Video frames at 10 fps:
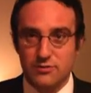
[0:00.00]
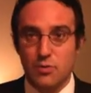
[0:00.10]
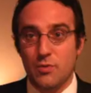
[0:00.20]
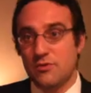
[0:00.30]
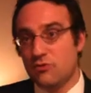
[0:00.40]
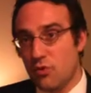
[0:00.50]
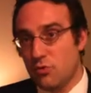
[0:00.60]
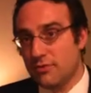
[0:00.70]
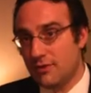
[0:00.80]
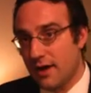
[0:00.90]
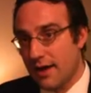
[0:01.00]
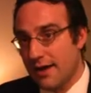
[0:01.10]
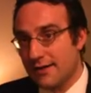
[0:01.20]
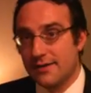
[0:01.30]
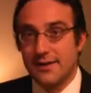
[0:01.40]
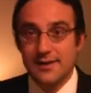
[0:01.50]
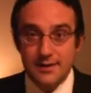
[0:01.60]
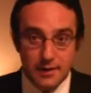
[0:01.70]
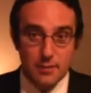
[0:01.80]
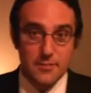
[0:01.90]
So we chose
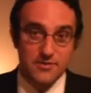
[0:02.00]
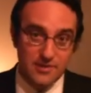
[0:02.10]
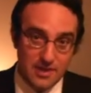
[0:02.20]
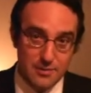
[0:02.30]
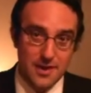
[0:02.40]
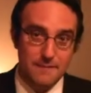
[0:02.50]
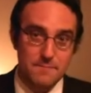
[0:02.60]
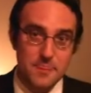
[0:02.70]
critical limb ischemia.